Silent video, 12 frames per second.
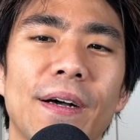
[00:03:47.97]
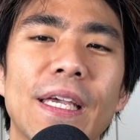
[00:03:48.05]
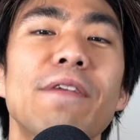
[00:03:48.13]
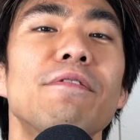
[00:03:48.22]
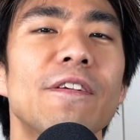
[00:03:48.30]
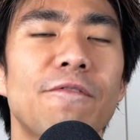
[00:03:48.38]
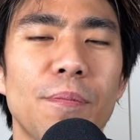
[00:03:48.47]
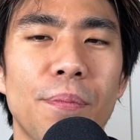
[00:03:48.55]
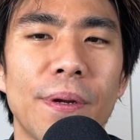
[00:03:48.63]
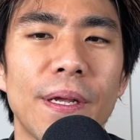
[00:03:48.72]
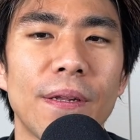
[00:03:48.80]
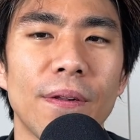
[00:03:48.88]
even if you
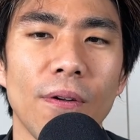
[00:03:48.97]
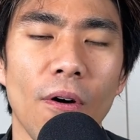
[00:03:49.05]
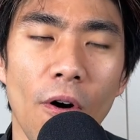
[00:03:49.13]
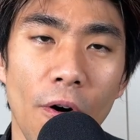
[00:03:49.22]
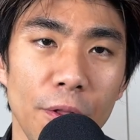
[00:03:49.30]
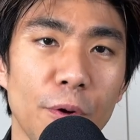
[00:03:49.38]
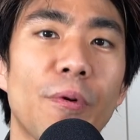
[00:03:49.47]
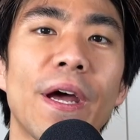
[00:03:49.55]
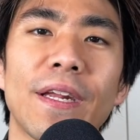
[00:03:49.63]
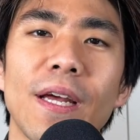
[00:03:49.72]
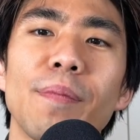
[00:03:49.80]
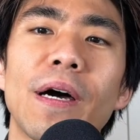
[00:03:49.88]
put in all the
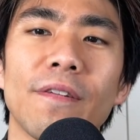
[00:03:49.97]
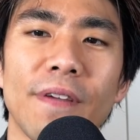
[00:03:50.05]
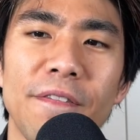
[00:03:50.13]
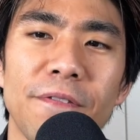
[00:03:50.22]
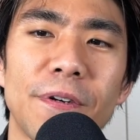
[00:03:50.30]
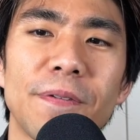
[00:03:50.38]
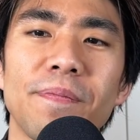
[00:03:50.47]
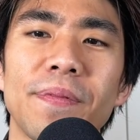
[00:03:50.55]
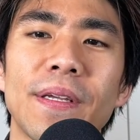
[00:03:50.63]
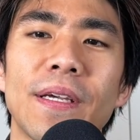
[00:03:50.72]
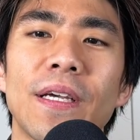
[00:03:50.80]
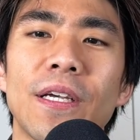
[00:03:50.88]
right amount of effort.
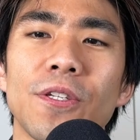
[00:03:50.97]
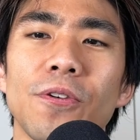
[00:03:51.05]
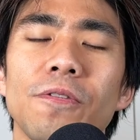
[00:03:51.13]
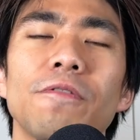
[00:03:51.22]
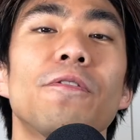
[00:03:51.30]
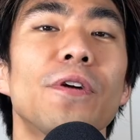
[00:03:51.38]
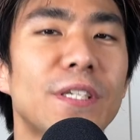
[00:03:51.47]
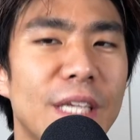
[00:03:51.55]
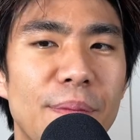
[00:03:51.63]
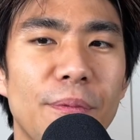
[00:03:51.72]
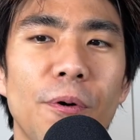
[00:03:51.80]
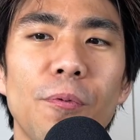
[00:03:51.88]
So, for
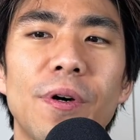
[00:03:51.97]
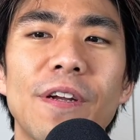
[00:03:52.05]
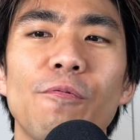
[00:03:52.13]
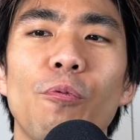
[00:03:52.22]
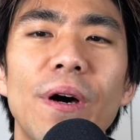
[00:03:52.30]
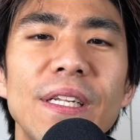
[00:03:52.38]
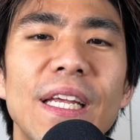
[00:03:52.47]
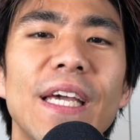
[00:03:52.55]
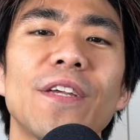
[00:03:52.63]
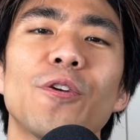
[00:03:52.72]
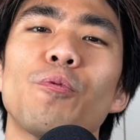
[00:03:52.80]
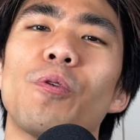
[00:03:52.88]
example, what if one day
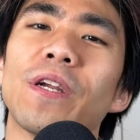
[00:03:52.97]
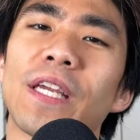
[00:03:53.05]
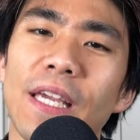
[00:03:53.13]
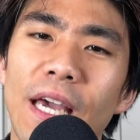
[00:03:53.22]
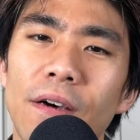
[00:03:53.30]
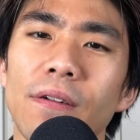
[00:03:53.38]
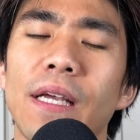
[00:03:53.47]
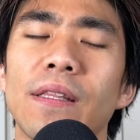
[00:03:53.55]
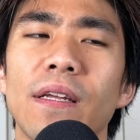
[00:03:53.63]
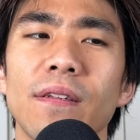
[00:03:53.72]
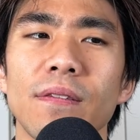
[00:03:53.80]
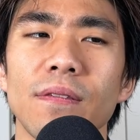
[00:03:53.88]
you're working out and
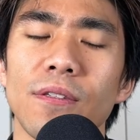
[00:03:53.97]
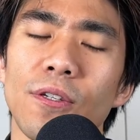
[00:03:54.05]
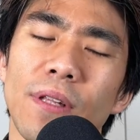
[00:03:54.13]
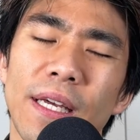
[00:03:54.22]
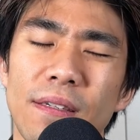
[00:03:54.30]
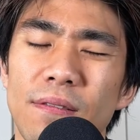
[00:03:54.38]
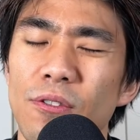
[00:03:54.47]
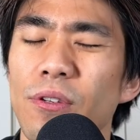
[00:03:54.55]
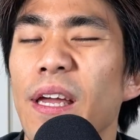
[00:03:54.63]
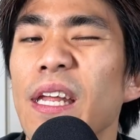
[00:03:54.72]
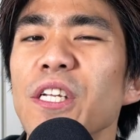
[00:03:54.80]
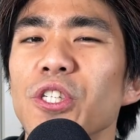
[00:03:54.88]
then you
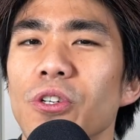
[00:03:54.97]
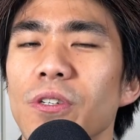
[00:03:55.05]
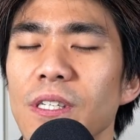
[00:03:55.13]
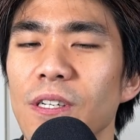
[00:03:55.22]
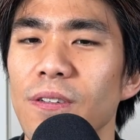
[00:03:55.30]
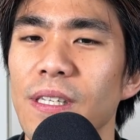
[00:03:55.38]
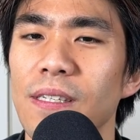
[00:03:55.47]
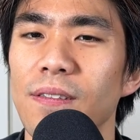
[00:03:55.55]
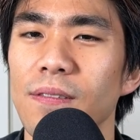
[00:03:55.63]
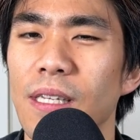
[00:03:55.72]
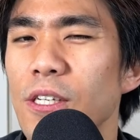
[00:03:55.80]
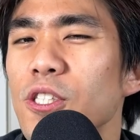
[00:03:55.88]
get injured,
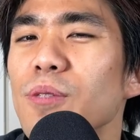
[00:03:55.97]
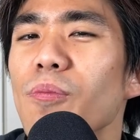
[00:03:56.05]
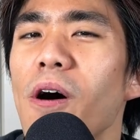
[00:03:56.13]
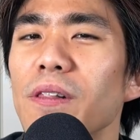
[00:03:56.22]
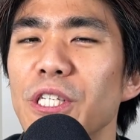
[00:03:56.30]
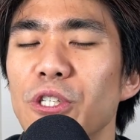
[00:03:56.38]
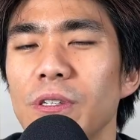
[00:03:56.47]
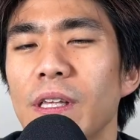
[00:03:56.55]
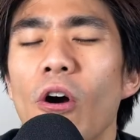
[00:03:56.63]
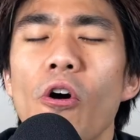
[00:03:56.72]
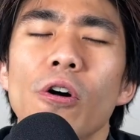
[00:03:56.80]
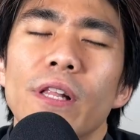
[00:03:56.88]
like a small injury,
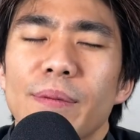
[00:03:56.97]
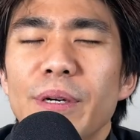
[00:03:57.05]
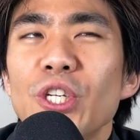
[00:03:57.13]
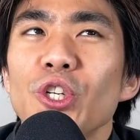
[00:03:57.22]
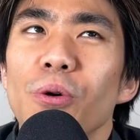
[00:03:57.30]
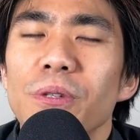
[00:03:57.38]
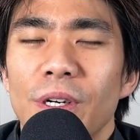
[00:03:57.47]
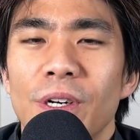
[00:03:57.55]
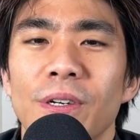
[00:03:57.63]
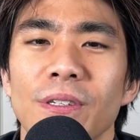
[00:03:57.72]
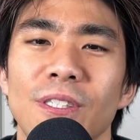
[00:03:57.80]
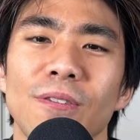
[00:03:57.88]
my shoulder
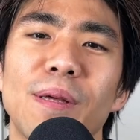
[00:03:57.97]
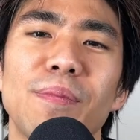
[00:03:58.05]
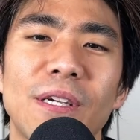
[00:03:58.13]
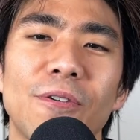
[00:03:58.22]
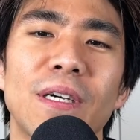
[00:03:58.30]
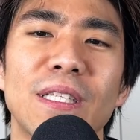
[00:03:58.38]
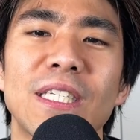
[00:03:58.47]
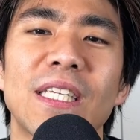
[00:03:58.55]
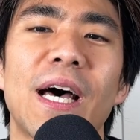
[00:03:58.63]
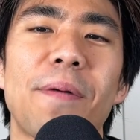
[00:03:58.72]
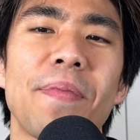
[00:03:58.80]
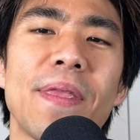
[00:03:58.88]
hurts, so let me go ahead and
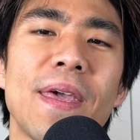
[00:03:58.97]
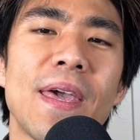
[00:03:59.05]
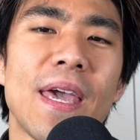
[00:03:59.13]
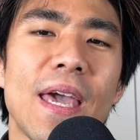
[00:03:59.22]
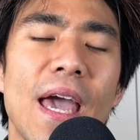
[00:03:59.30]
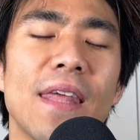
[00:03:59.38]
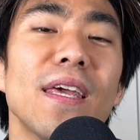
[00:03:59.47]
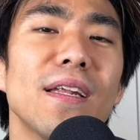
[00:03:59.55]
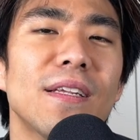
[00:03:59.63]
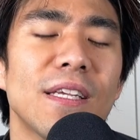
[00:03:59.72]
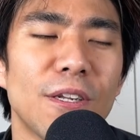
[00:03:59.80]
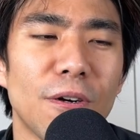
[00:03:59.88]
stop. And
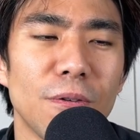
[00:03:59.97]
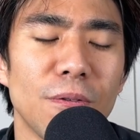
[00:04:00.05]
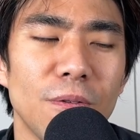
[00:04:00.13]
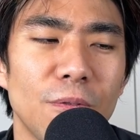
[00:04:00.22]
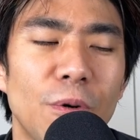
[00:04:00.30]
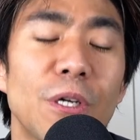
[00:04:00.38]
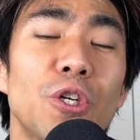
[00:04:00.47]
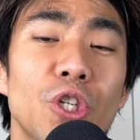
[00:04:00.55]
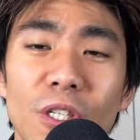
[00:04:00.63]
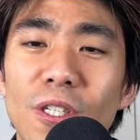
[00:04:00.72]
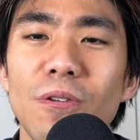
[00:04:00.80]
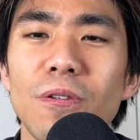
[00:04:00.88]
then, what you
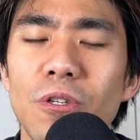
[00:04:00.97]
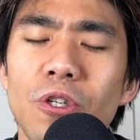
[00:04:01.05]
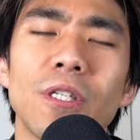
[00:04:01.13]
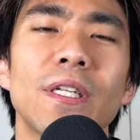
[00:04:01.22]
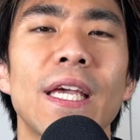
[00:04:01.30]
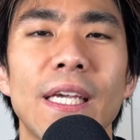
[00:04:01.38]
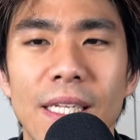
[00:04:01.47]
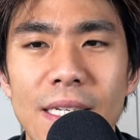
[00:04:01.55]
should do is you should take it